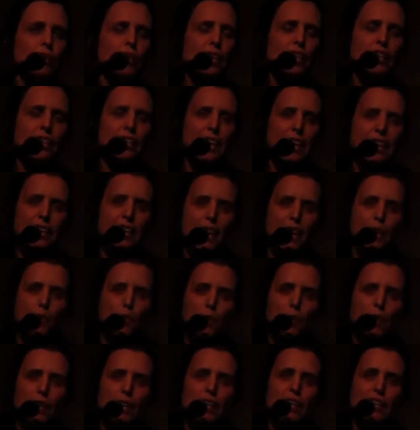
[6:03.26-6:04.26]
And I
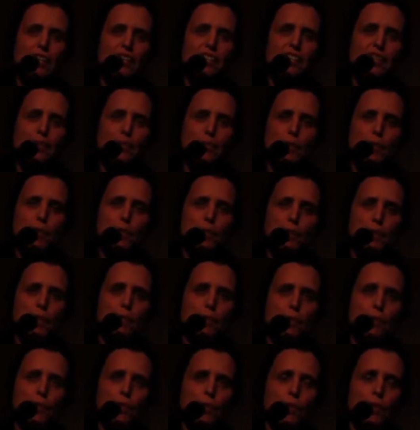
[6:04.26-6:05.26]
want us to be
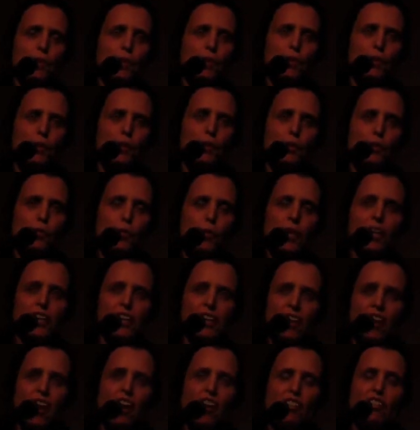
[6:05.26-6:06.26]
people who are
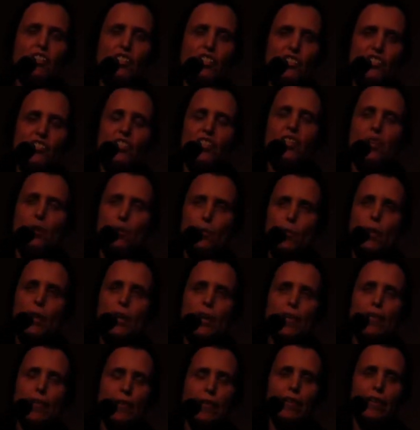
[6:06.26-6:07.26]
conscious and
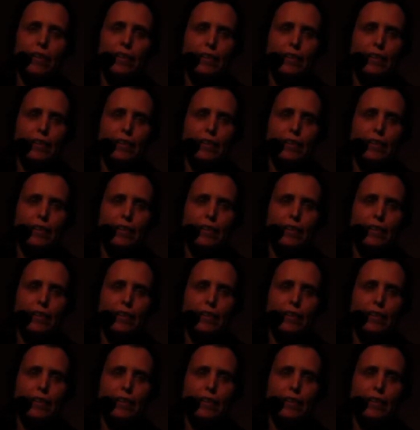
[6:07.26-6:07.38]
aware.